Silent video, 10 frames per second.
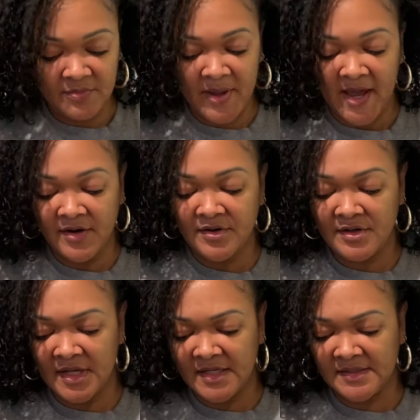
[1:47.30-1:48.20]

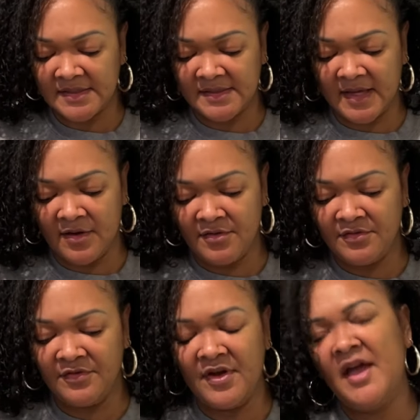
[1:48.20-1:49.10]
pattern
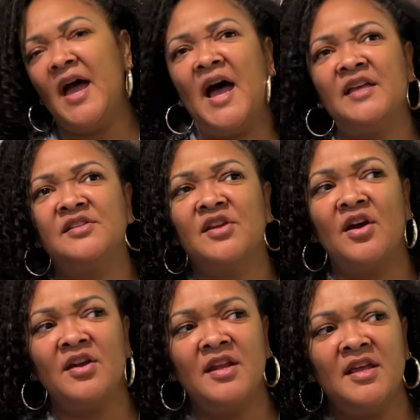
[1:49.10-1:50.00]
itself, I
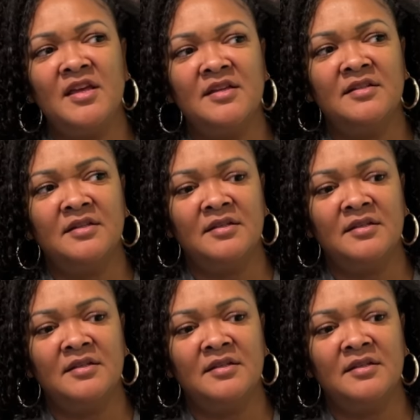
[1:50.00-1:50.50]
started it